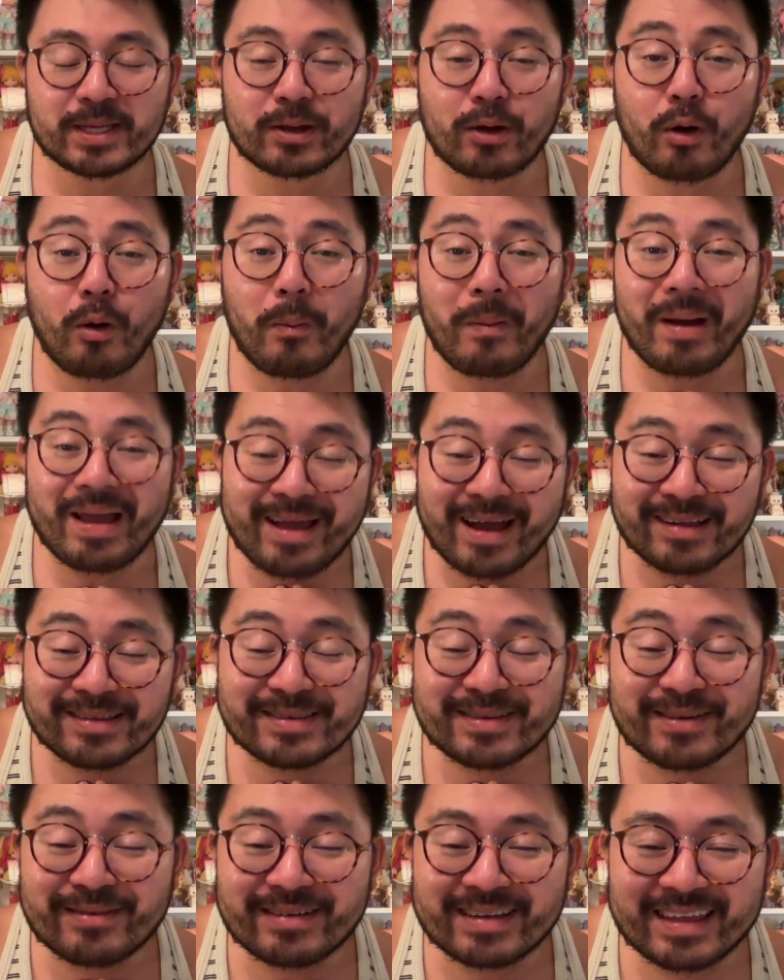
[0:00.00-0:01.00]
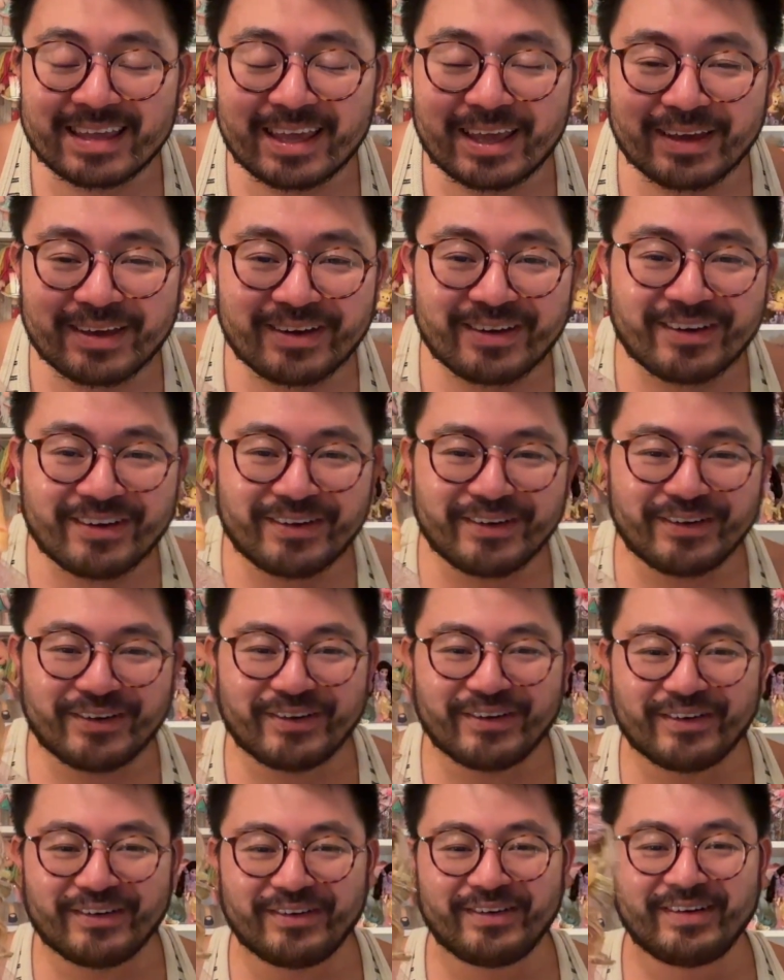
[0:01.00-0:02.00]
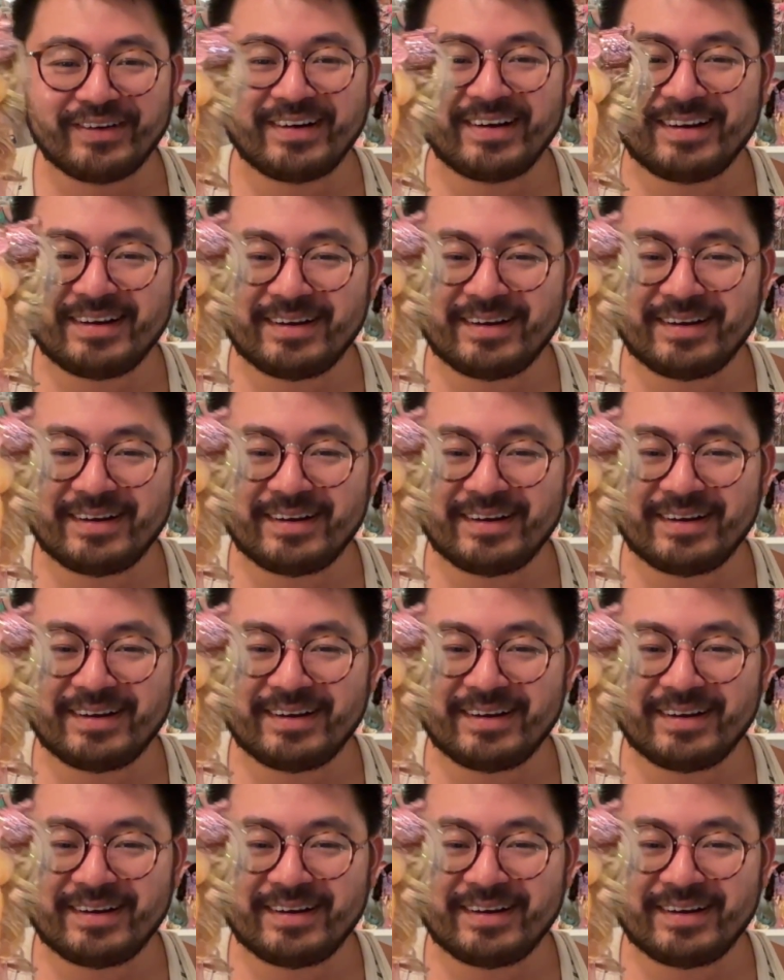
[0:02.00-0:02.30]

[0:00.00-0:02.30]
"Oh my god, so cute."